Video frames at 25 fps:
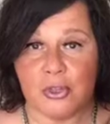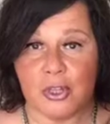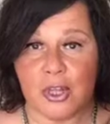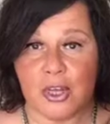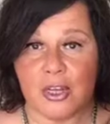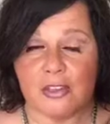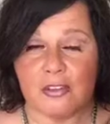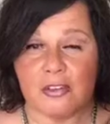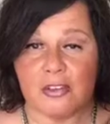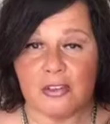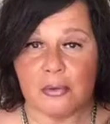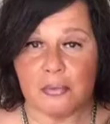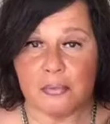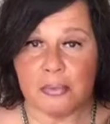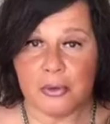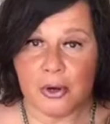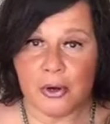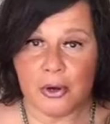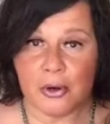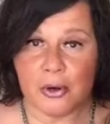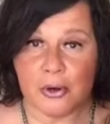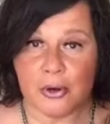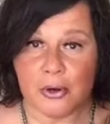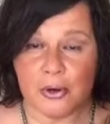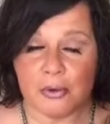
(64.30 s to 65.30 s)
Plus
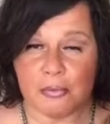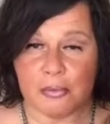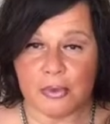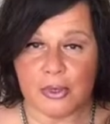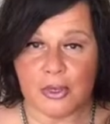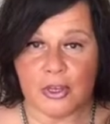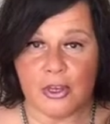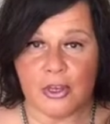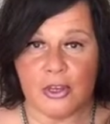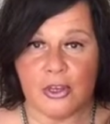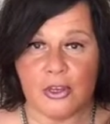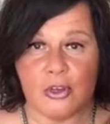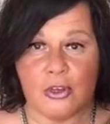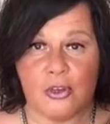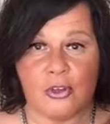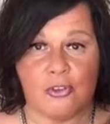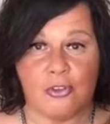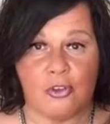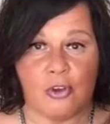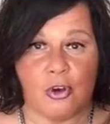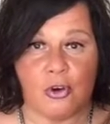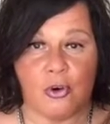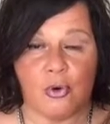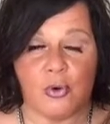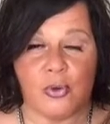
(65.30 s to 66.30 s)
Perm.
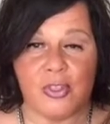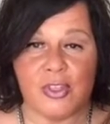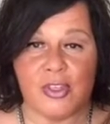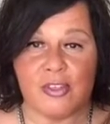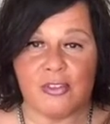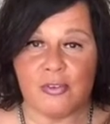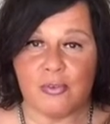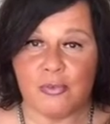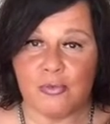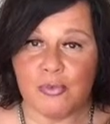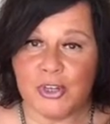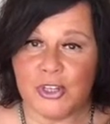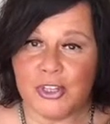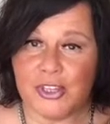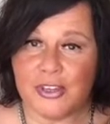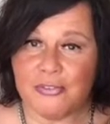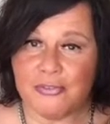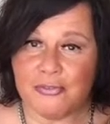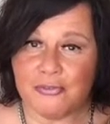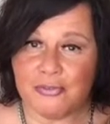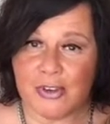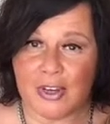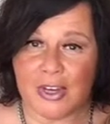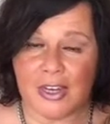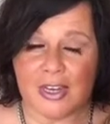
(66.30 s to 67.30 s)
So it's a really
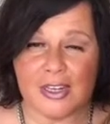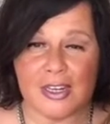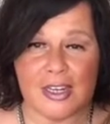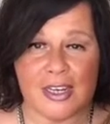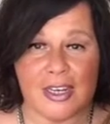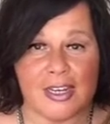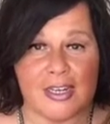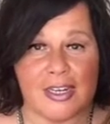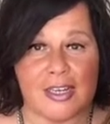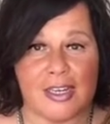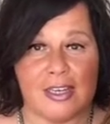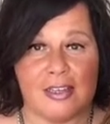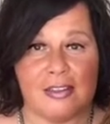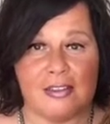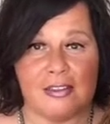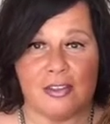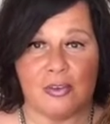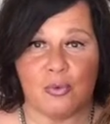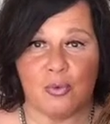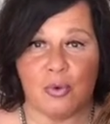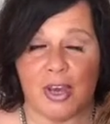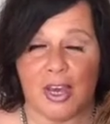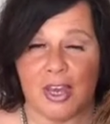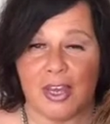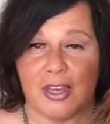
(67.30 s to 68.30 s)
fun and easy
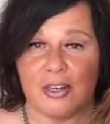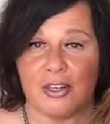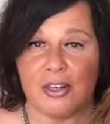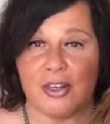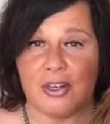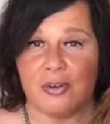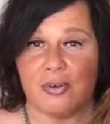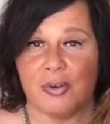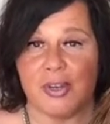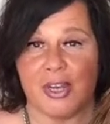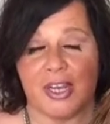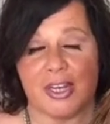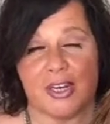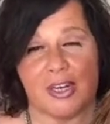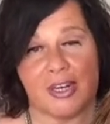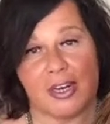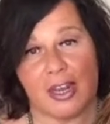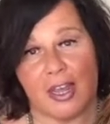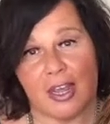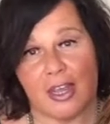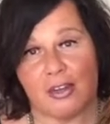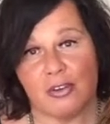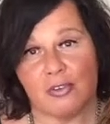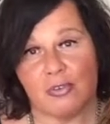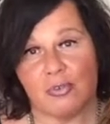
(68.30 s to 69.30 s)
way to create an
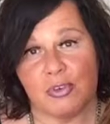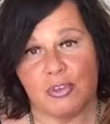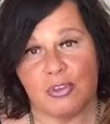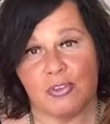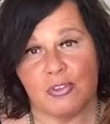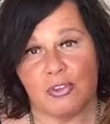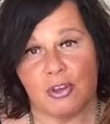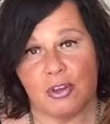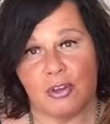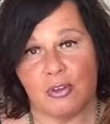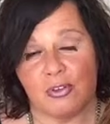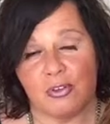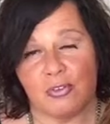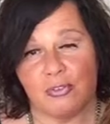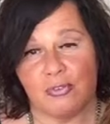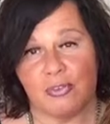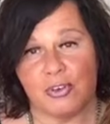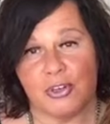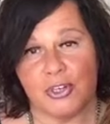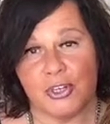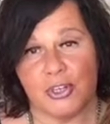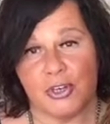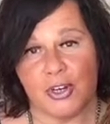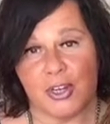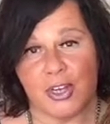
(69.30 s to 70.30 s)
end result
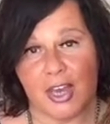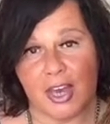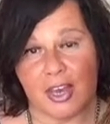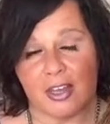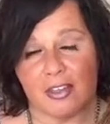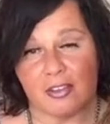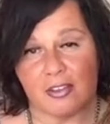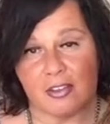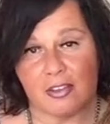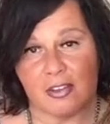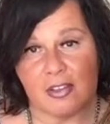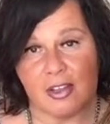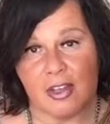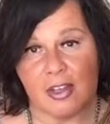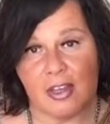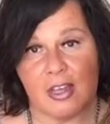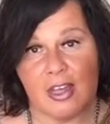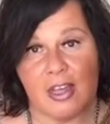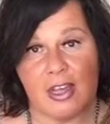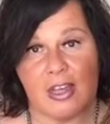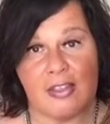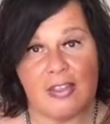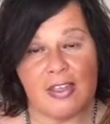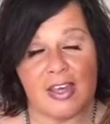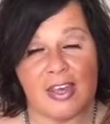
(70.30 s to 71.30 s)
for your guests
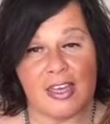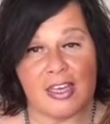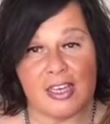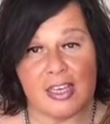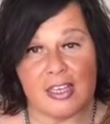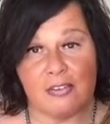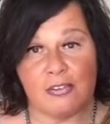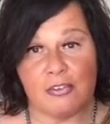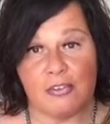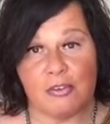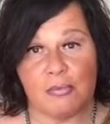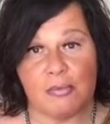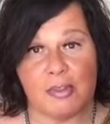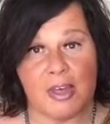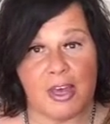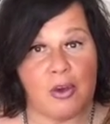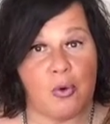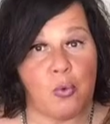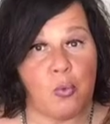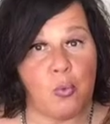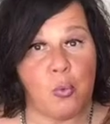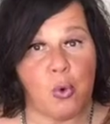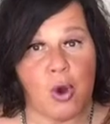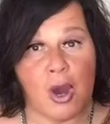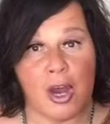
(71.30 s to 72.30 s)
that gives them that
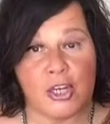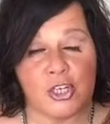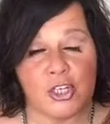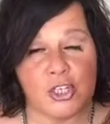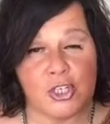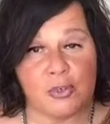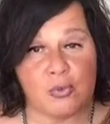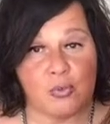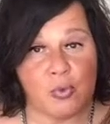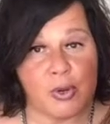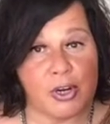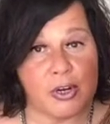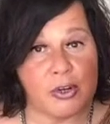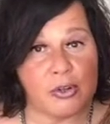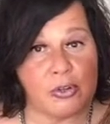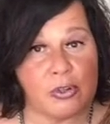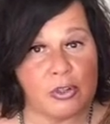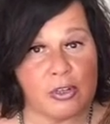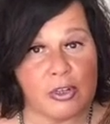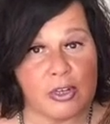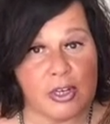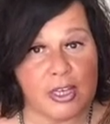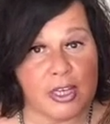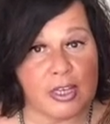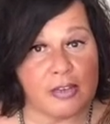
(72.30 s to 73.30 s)
wash and wear
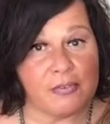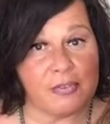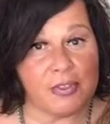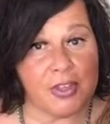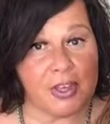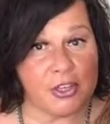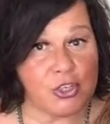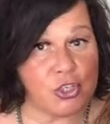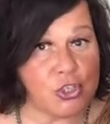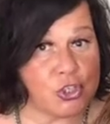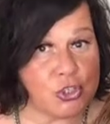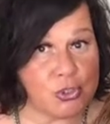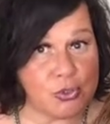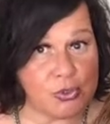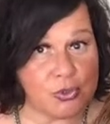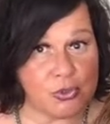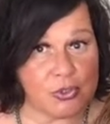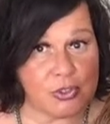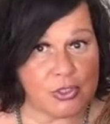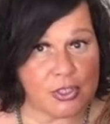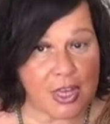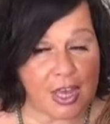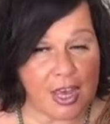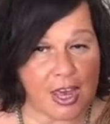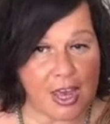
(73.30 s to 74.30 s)
look if they
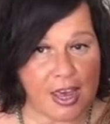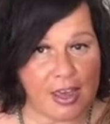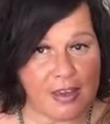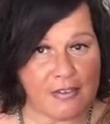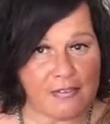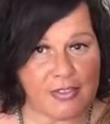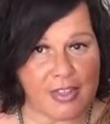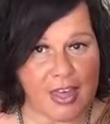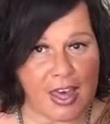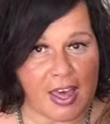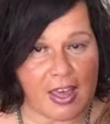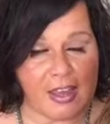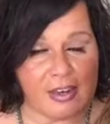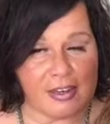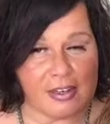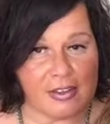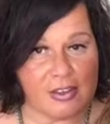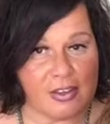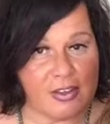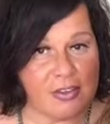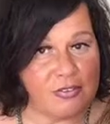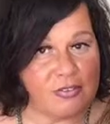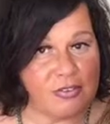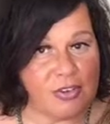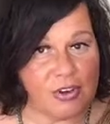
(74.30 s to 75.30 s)
choose to have that.
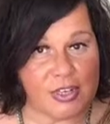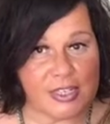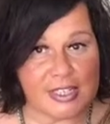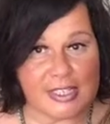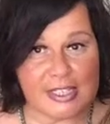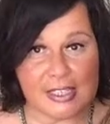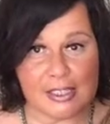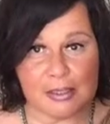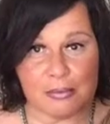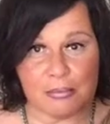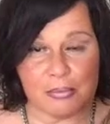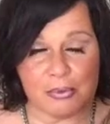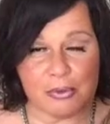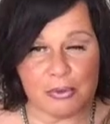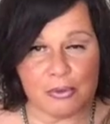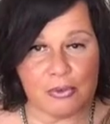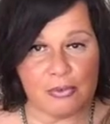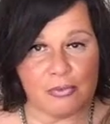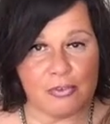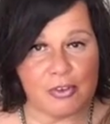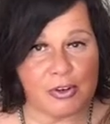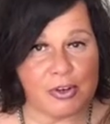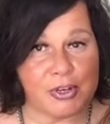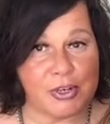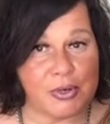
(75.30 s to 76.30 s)
Very simple,
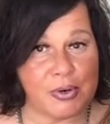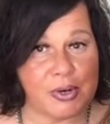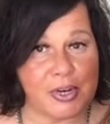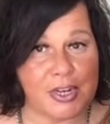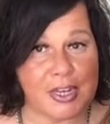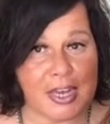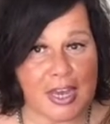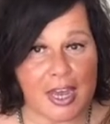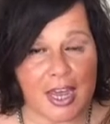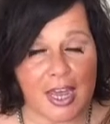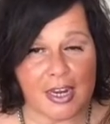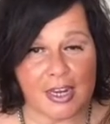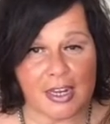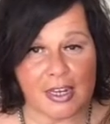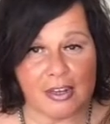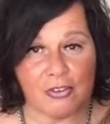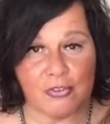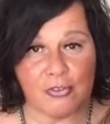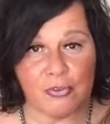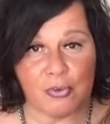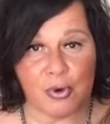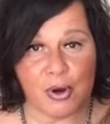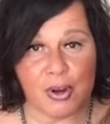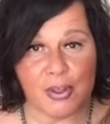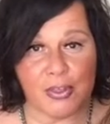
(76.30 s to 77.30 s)
very organic
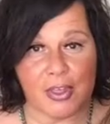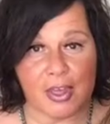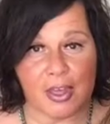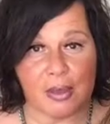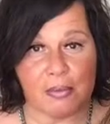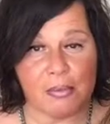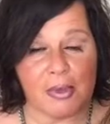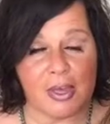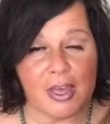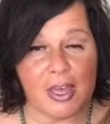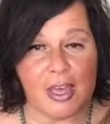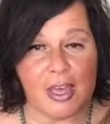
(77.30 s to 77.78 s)
for them.